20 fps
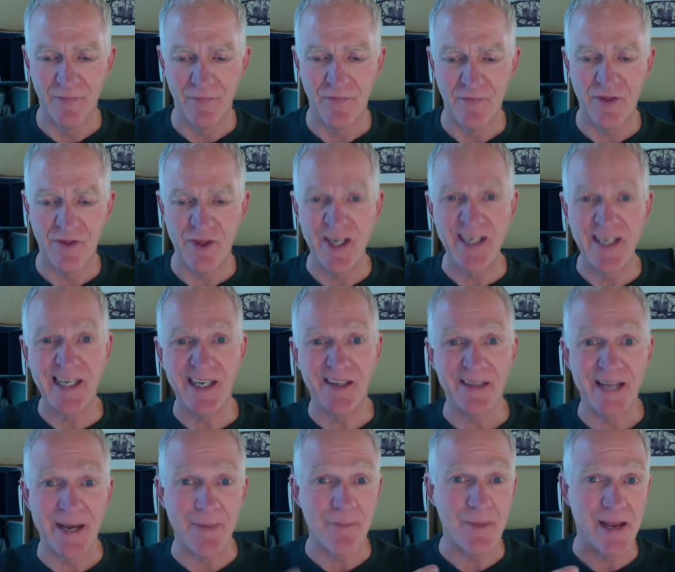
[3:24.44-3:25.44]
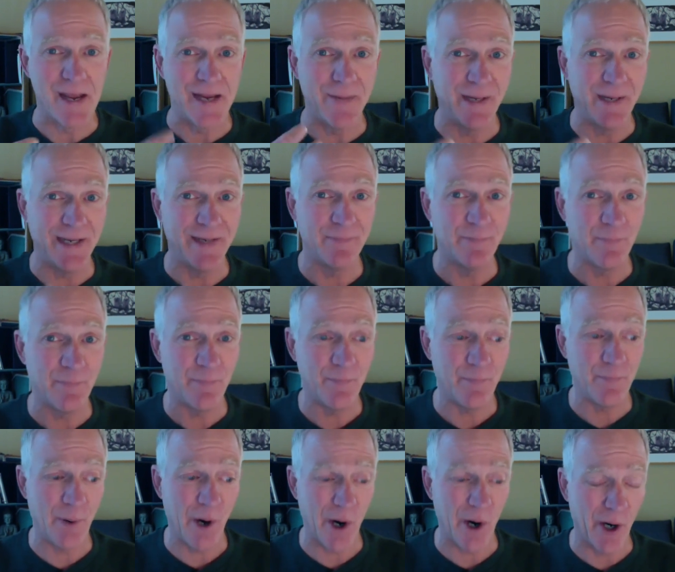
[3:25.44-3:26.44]
thinking that maybe
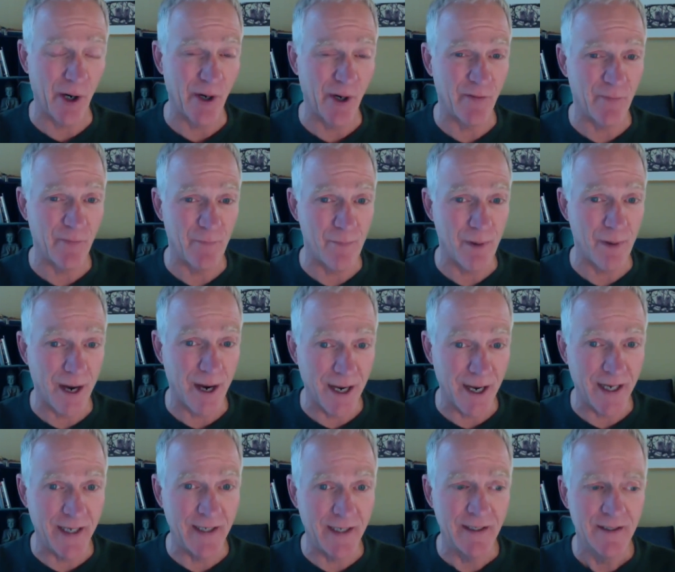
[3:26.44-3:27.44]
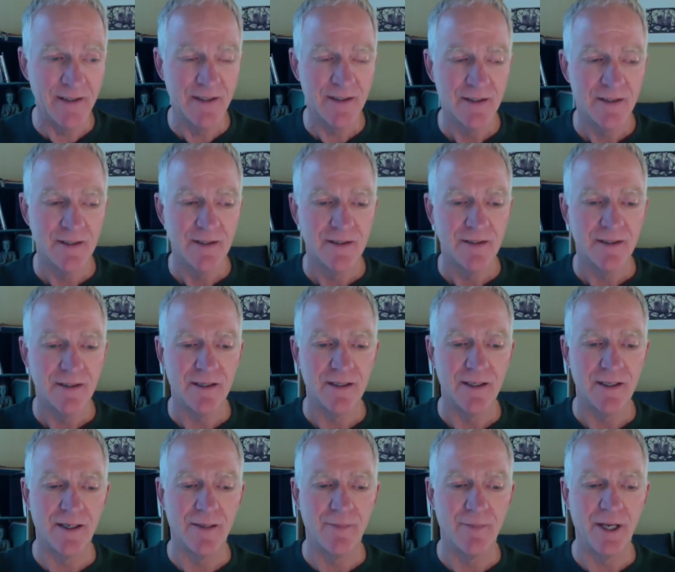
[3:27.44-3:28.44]
part of my
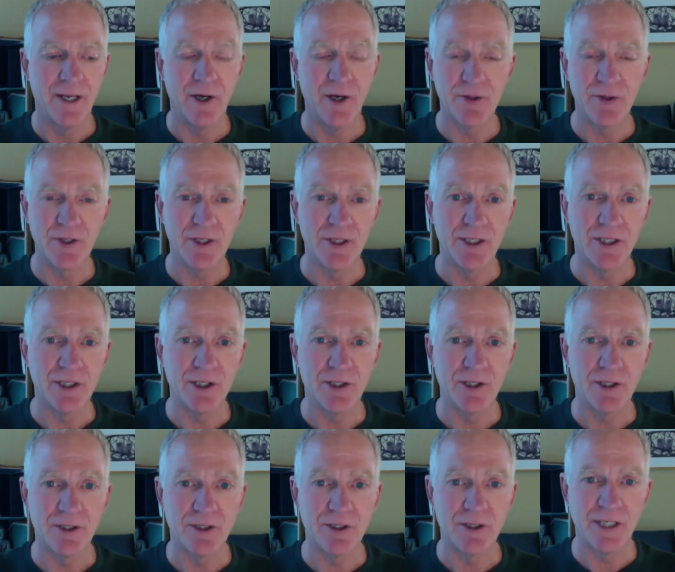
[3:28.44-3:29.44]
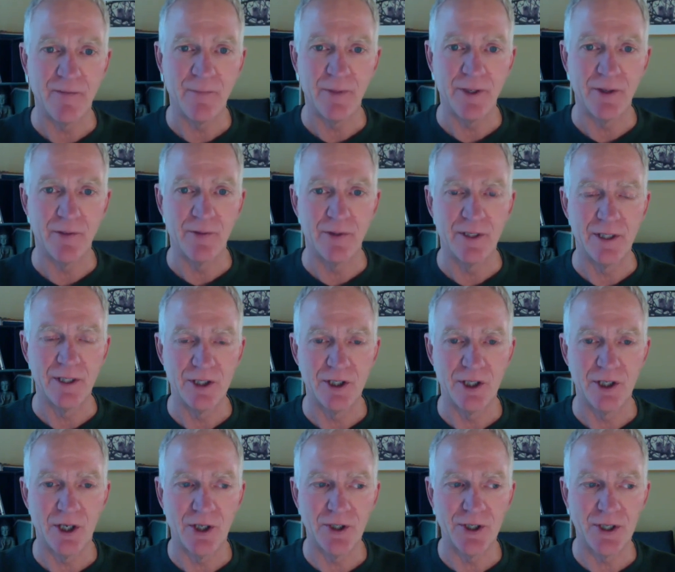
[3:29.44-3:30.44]
health conditions have been a
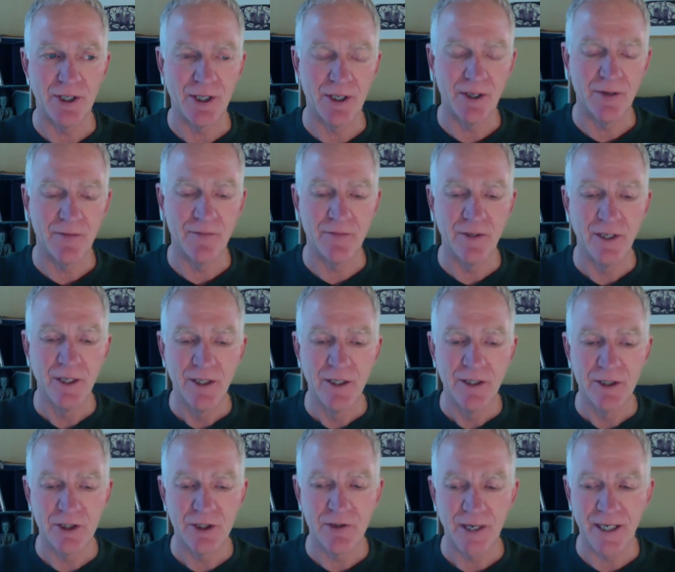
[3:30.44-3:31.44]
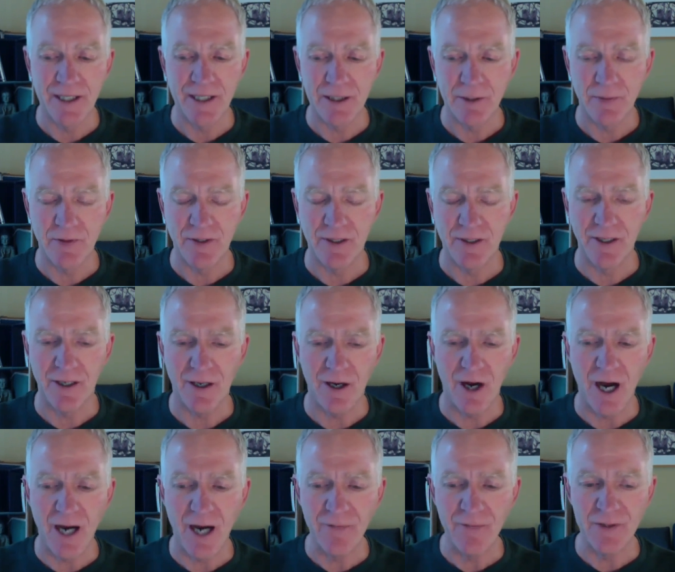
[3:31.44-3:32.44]
result of stress, but
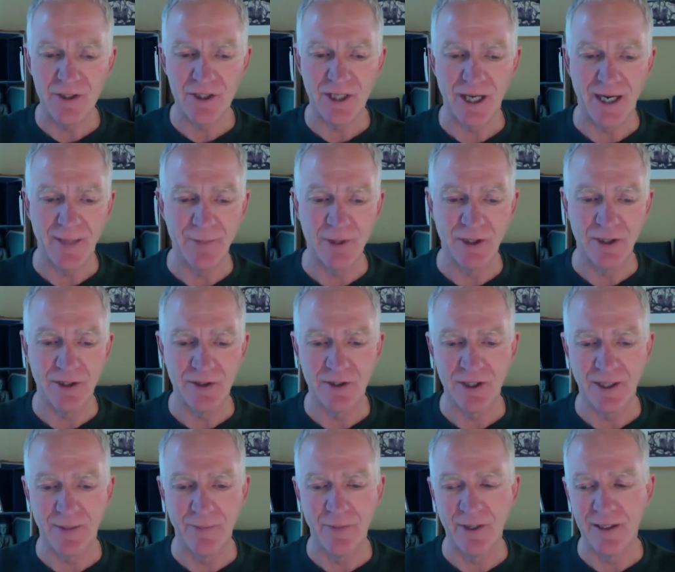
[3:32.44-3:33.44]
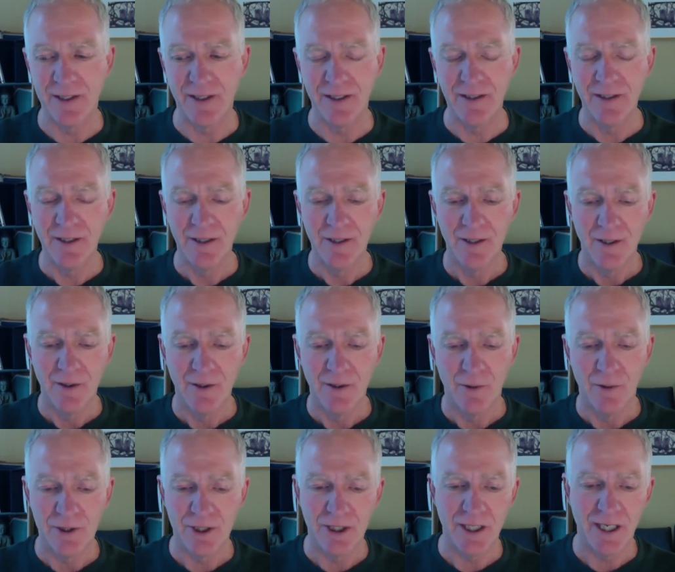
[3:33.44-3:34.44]
oftentimes, somebody
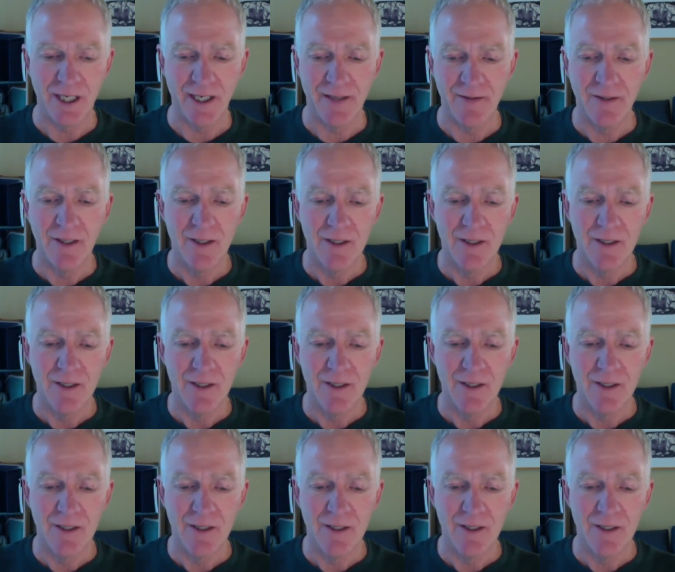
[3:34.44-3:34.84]
will say,